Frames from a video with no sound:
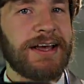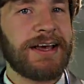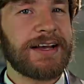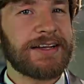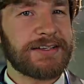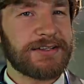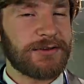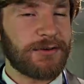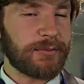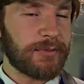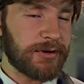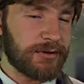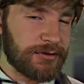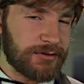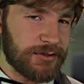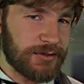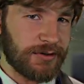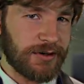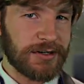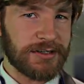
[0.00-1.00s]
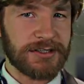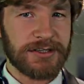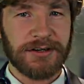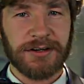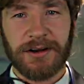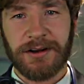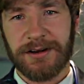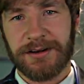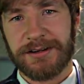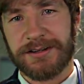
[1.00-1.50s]
it's not because your eyes are,
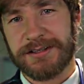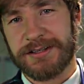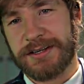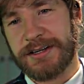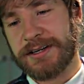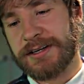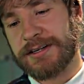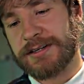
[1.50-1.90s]
like I said,